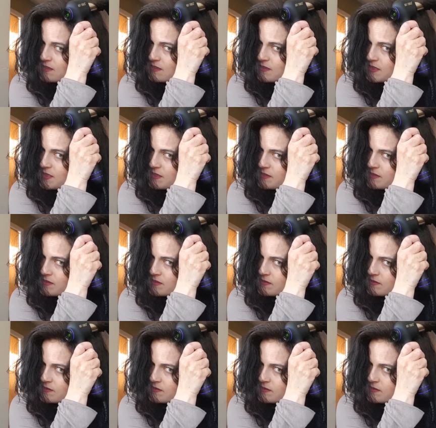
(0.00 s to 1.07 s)

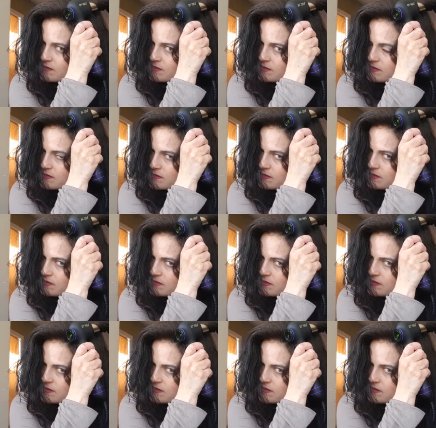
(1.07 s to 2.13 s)

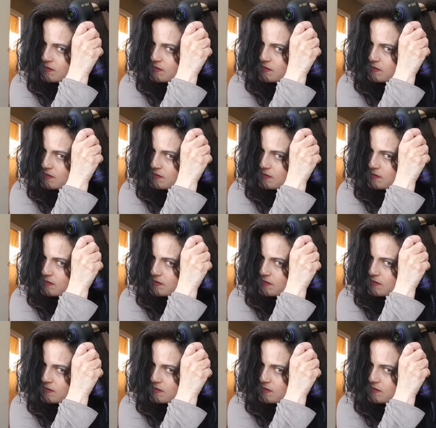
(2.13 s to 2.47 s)
Nobody speaks.